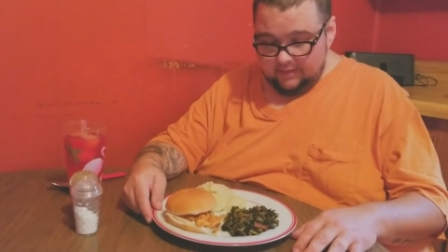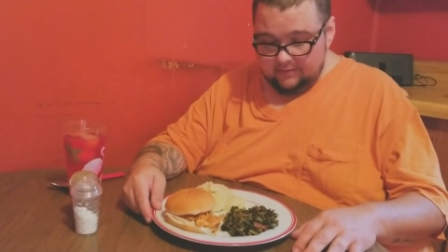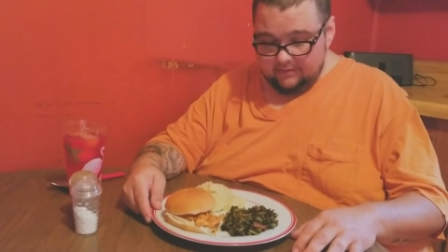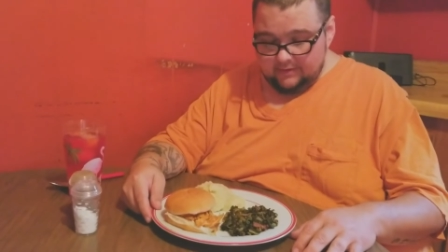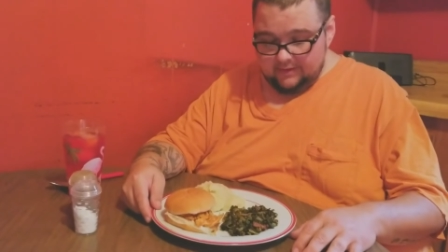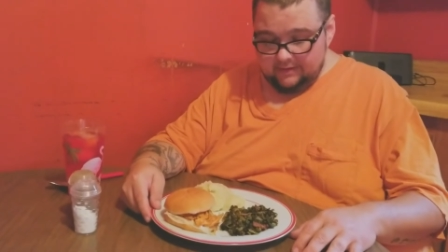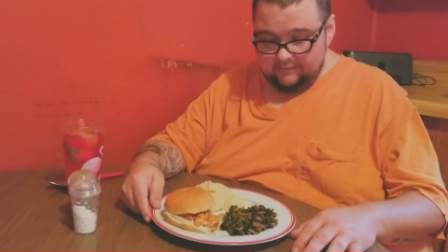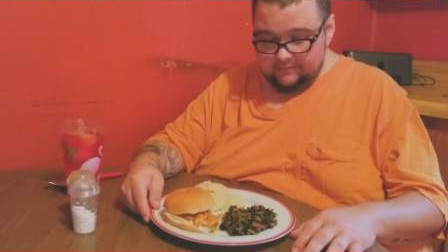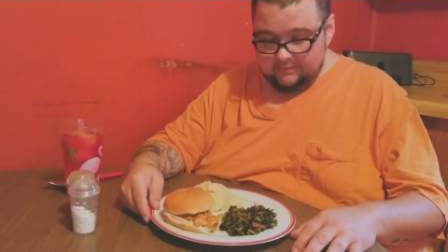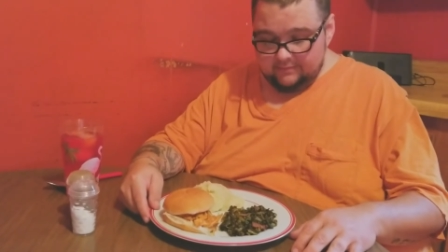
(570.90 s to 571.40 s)
in
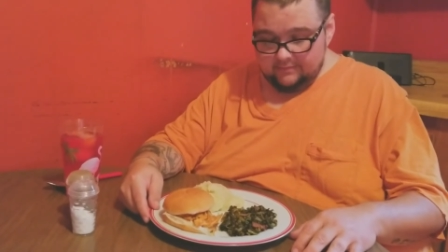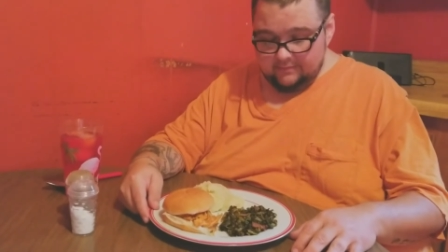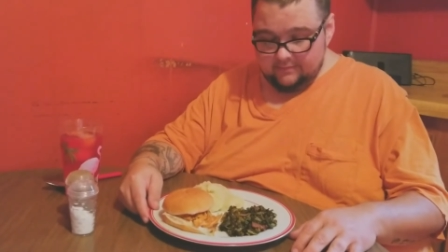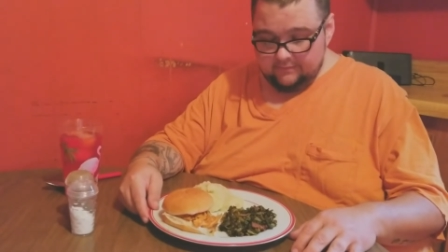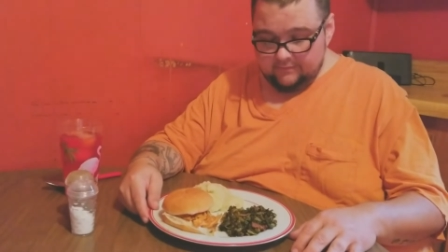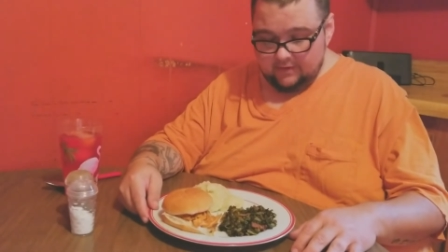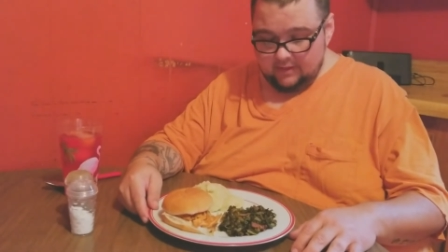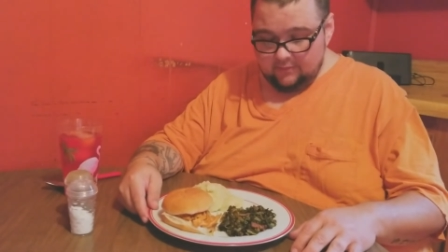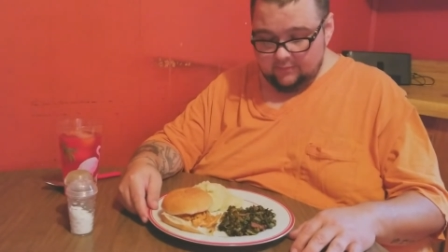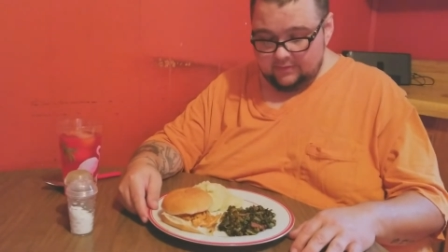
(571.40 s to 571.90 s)
heaven,
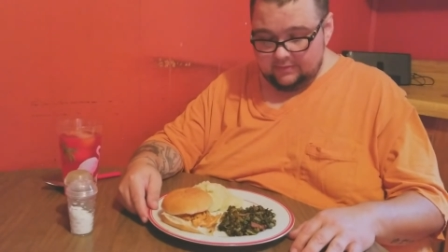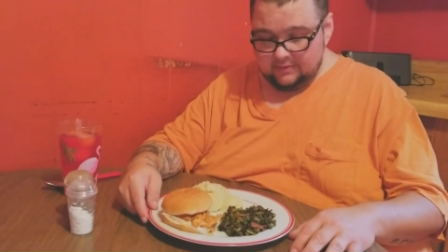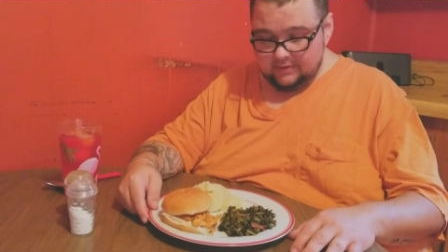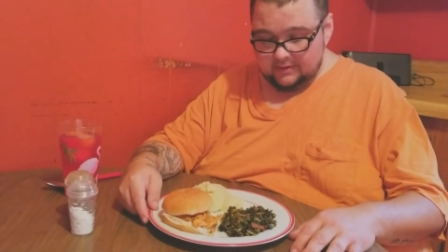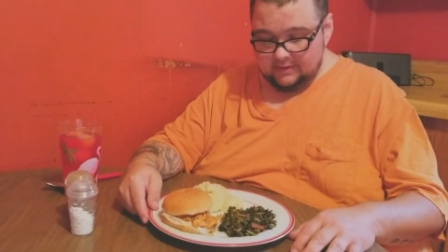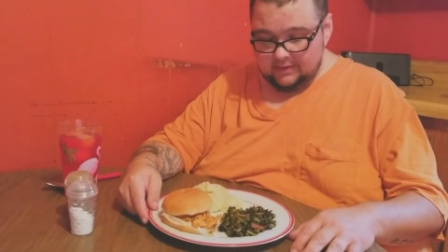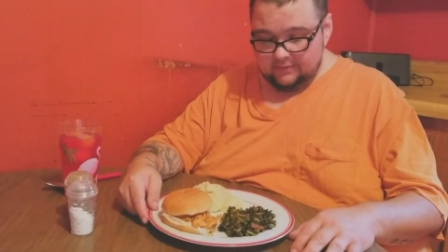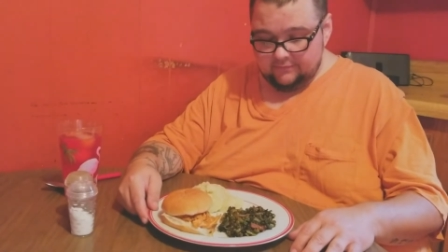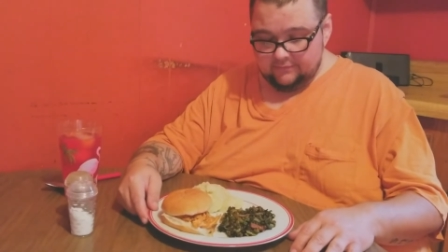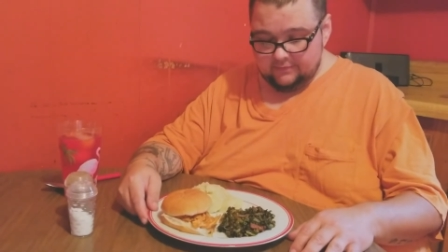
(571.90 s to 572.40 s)
Father, we
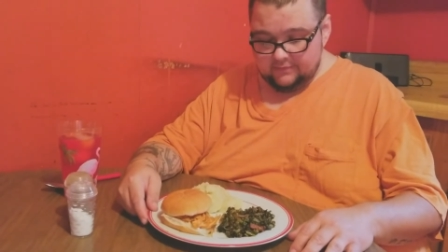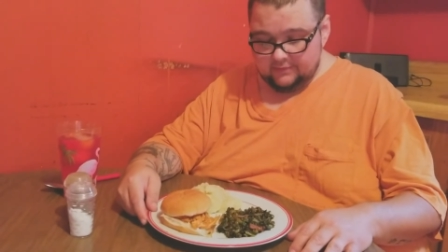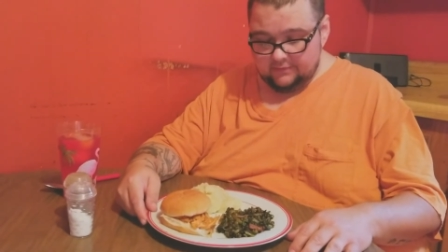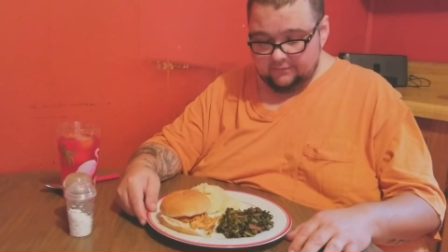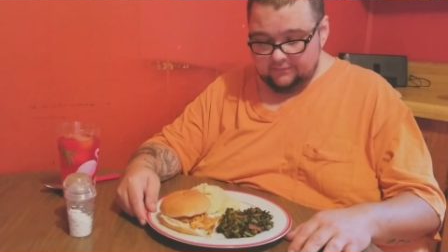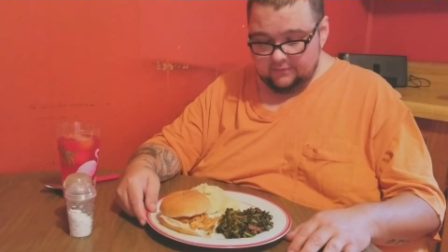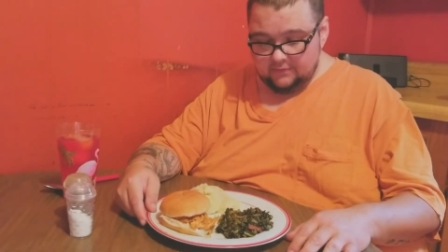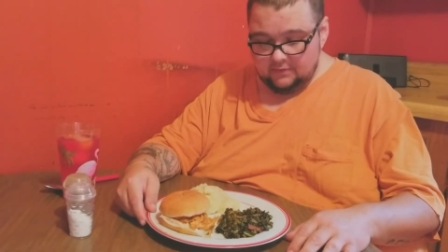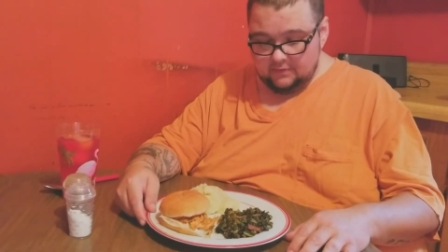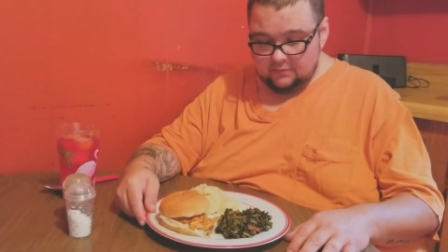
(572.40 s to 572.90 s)
thank you for this
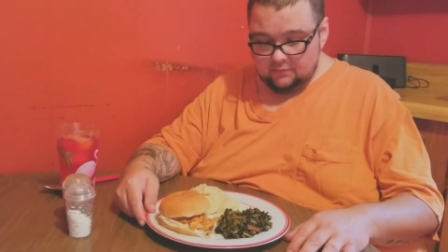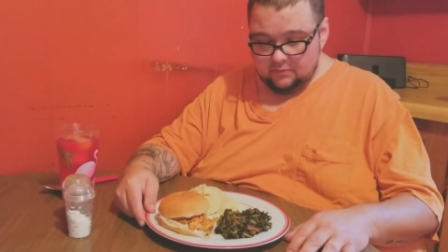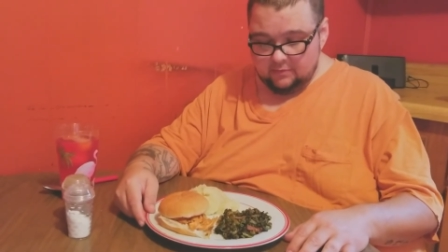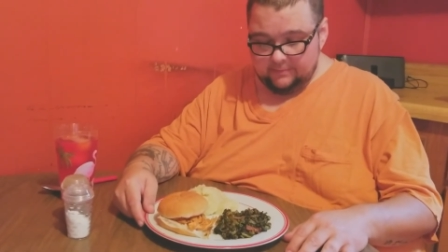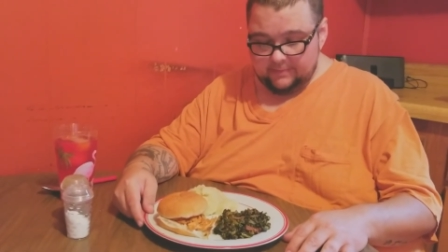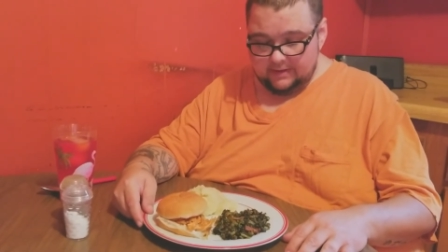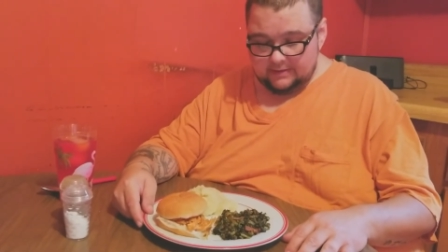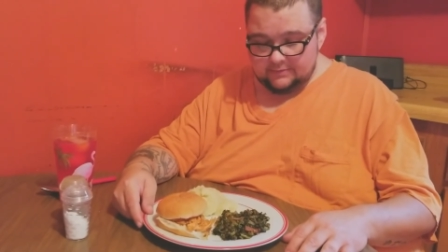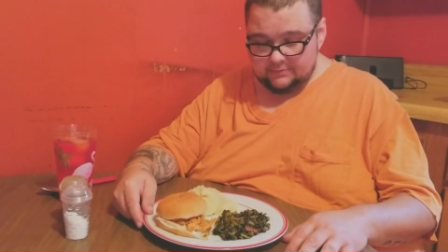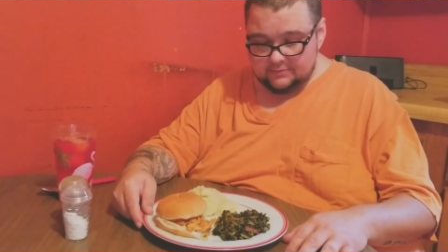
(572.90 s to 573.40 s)
food that we're
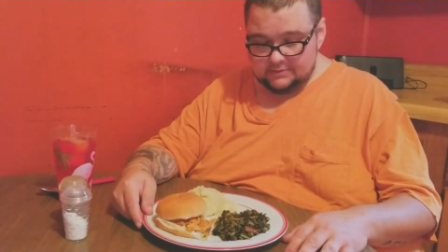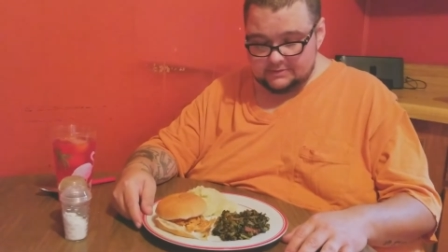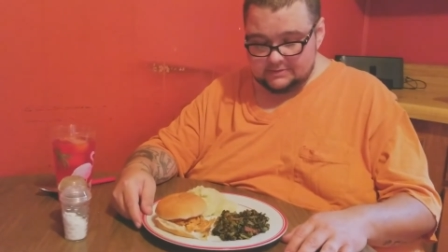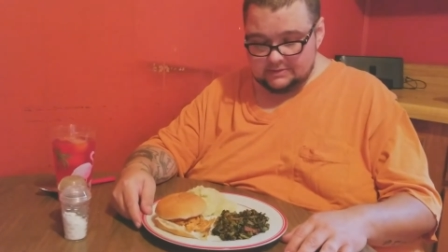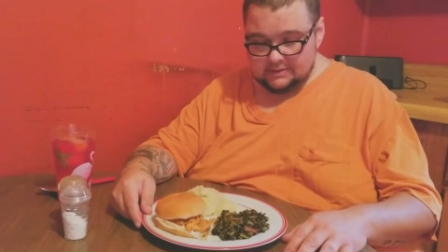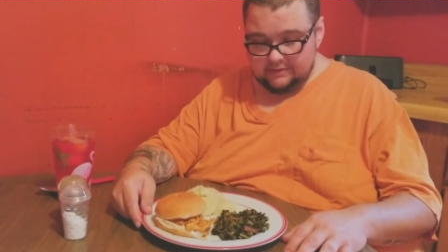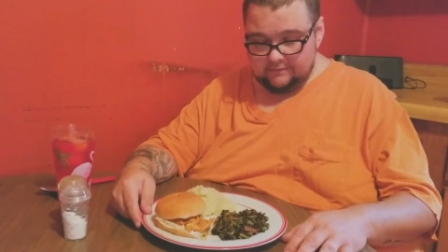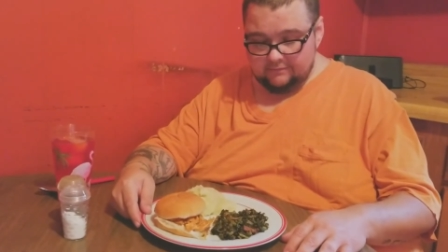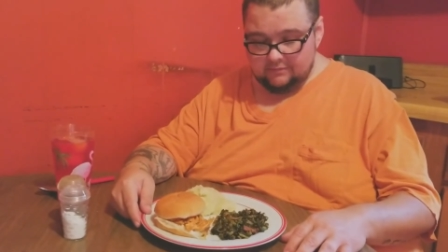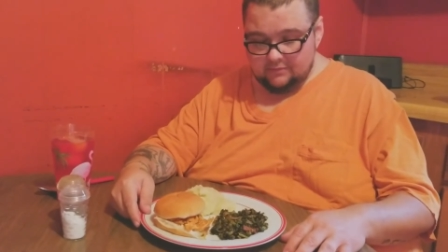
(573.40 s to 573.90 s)
about to receive,